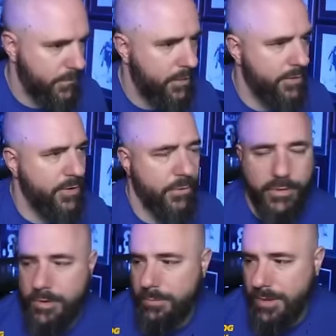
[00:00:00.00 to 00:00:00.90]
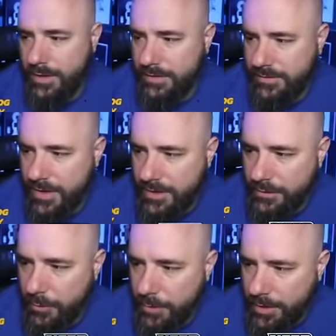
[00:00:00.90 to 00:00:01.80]
thought we couldn't block this guy.
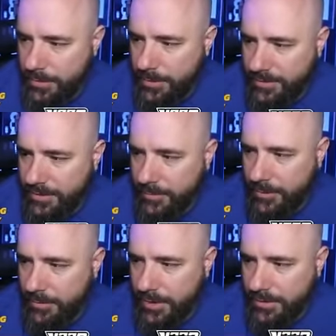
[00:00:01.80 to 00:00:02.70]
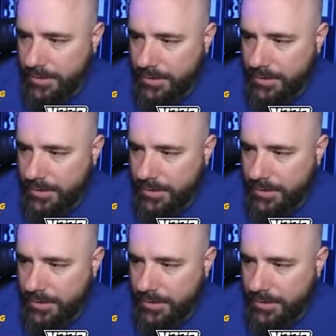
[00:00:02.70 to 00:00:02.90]
Nobody on my team could block that